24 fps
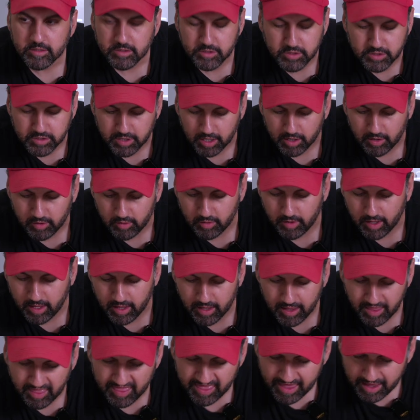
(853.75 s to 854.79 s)
So
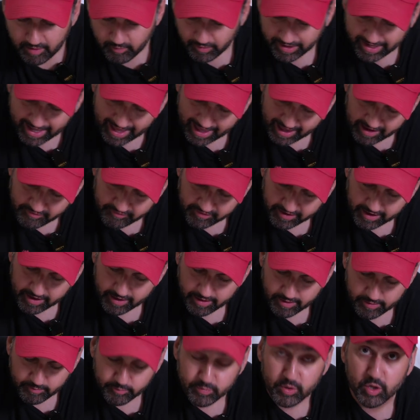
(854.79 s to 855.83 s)
there we have it.
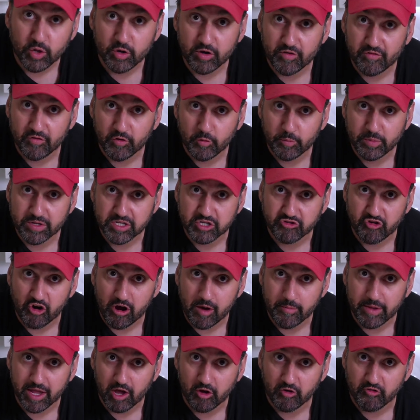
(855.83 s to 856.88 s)
Beautiful
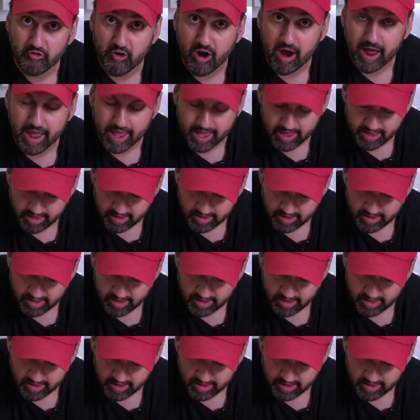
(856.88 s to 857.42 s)
pastrami on rye.